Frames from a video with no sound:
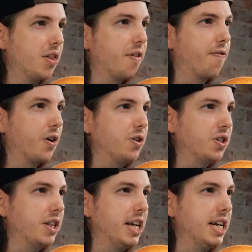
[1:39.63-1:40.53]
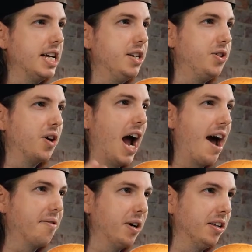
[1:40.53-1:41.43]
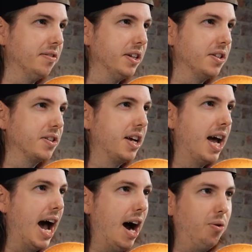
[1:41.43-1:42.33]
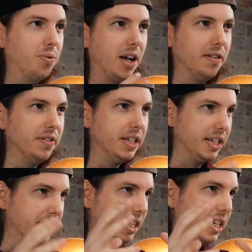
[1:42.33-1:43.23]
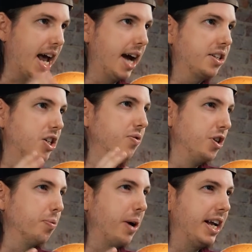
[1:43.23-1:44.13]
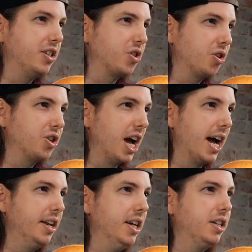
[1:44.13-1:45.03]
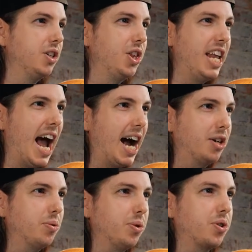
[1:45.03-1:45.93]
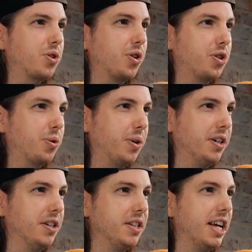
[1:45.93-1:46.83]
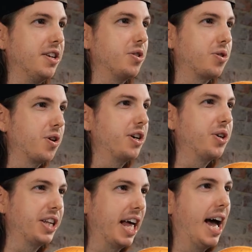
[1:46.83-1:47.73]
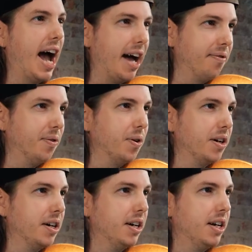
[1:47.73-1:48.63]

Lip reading: The first thing is your ad relevance. How relevant is the text of your paid search ad to the actual search queries that you're triggering that ad for?